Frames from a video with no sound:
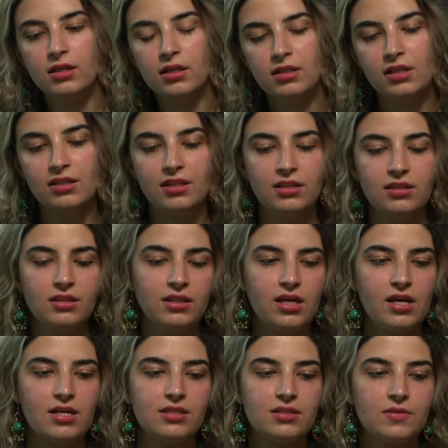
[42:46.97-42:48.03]
But the thing
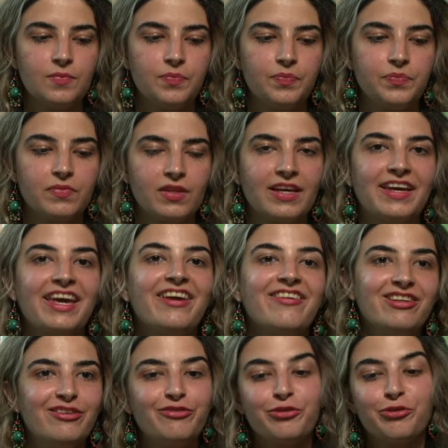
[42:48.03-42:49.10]
is,
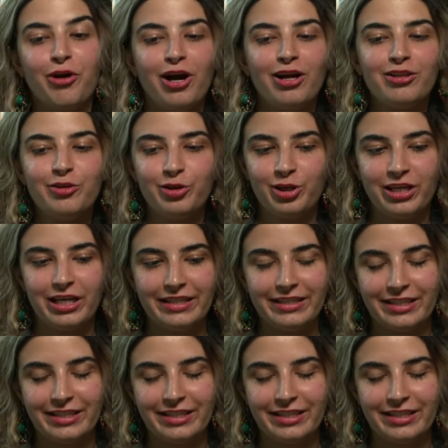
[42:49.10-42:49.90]
even if you are looking at